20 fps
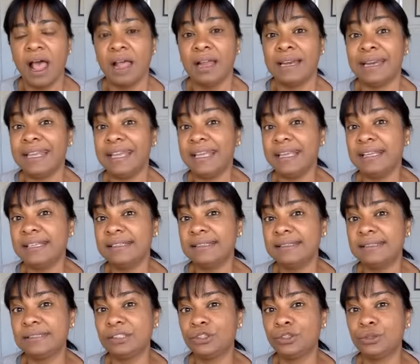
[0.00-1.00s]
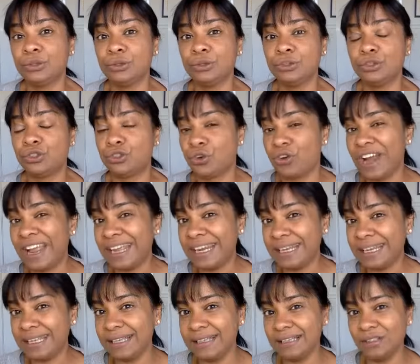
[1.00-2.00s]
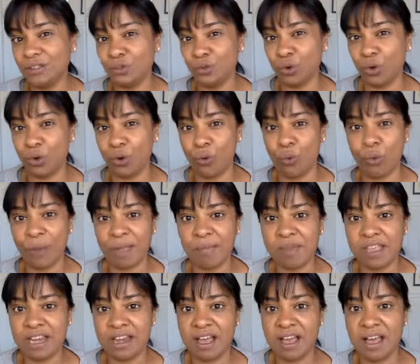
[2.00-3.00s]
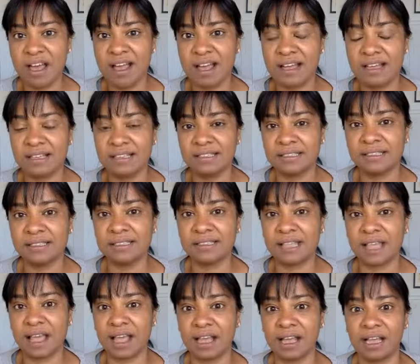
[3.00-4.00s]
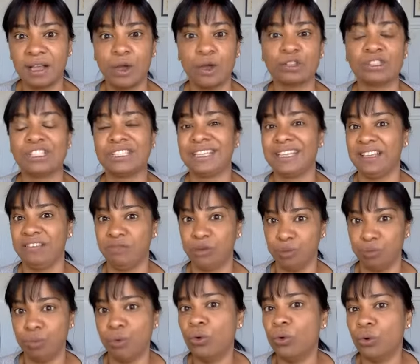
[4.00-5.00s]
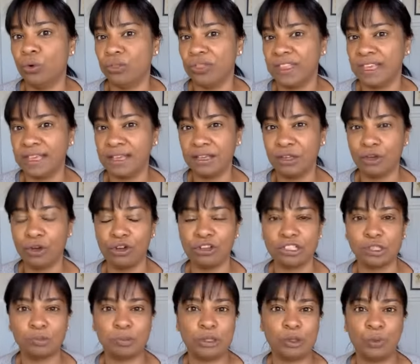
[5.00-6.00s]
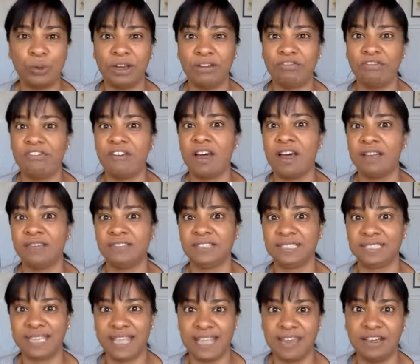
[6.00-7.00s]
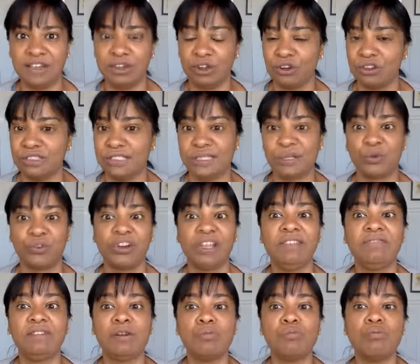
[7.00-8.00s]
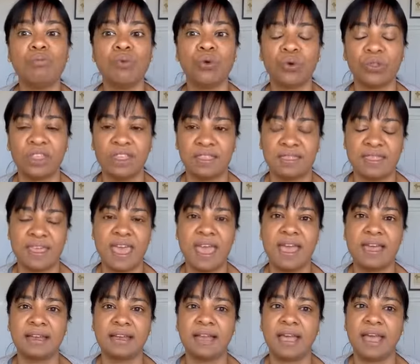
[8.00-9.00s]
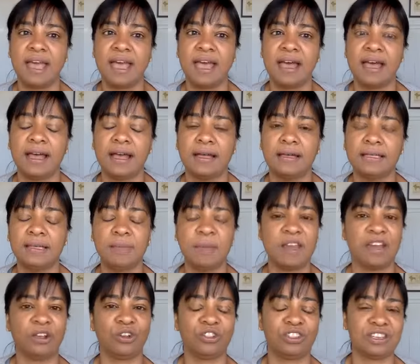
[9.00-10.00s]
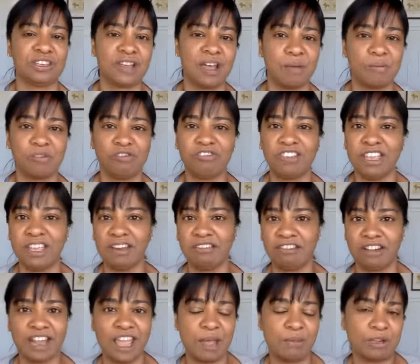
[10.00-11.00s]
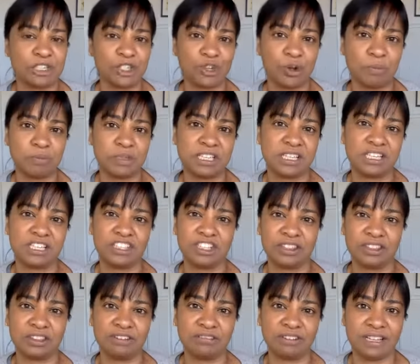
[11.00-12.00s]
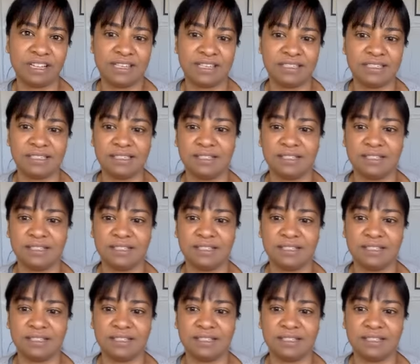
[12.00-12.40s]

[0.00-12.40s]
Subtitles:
Leads to trainings or webinars cost even more. They can cost between $5 to $10 or even more than that, depending on the time of year and how much competition there is